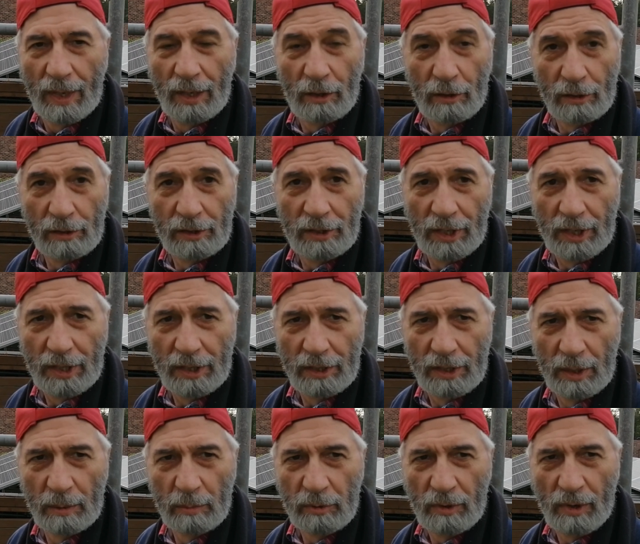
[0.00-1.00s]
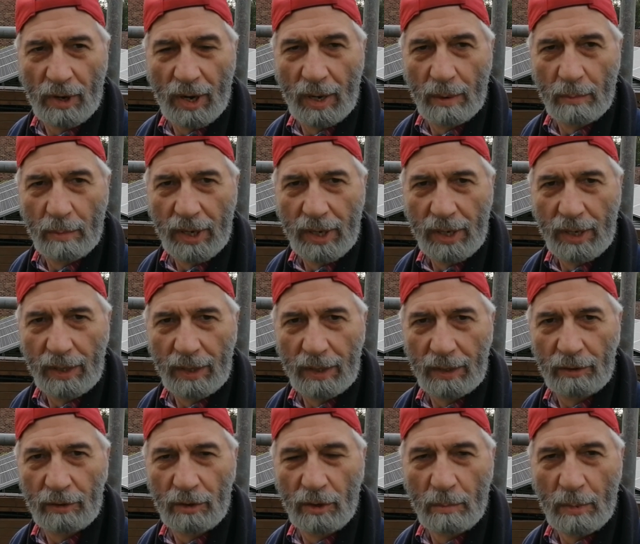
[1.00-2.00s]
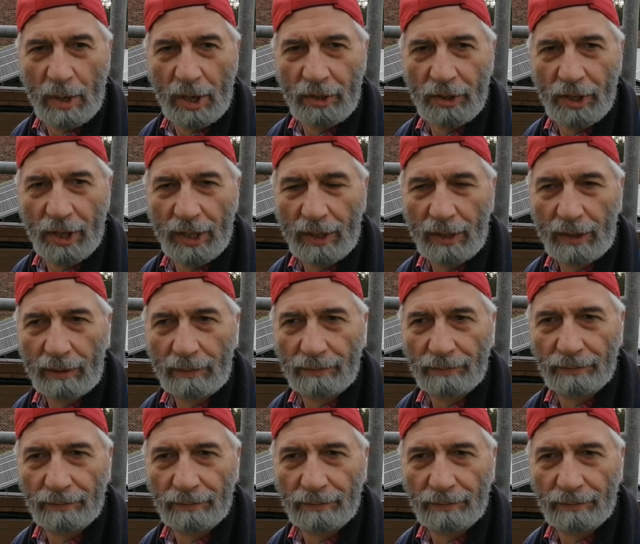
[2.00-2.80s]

Consider subscribing to my channel.